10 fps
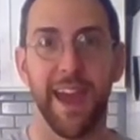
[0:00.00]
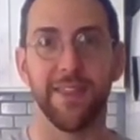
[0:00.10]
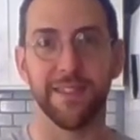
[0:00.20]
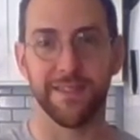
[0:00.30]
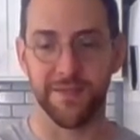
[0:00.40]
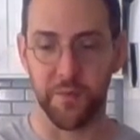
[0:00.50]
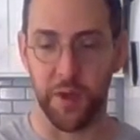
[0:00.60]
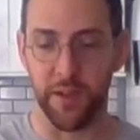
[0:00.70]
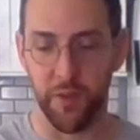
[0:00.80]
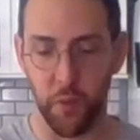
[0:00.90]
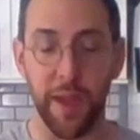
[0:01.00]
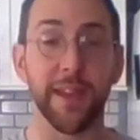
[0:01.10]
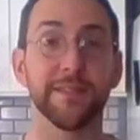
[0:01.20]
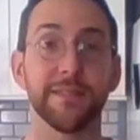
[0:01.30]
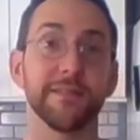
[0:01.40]
And this is one of the
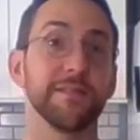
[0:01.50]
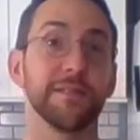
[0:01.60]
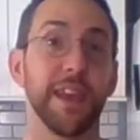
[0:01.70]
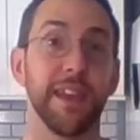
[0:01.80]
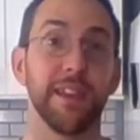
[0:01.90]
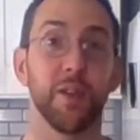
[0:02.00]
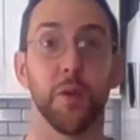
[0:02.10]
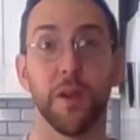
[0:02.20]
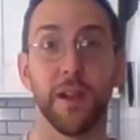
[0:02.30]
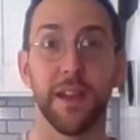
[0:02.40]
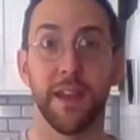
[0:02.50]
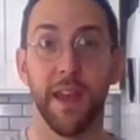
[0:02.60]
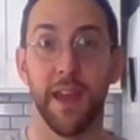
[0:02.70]
ways, is to take your